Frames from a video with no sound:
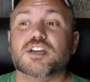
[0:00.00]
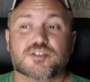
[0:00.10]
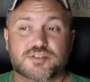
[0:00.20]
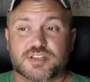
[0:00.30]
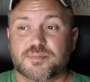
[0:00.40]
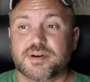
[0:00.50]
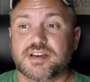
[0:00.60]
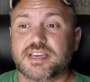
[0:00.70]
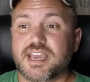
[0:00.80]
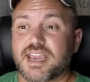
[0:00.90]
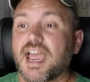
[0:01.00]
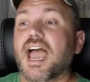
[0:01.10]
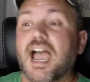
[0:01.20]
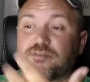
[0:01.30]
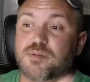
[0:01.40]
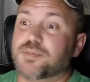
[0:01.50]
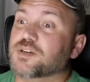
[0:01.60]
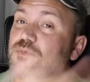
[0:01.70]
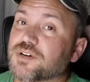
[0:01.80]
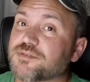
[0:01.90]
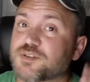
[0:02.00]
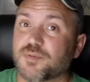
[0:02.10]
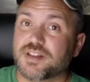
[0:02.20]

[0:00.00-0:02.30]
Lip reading: Do you sell Mary Kay? Have you been to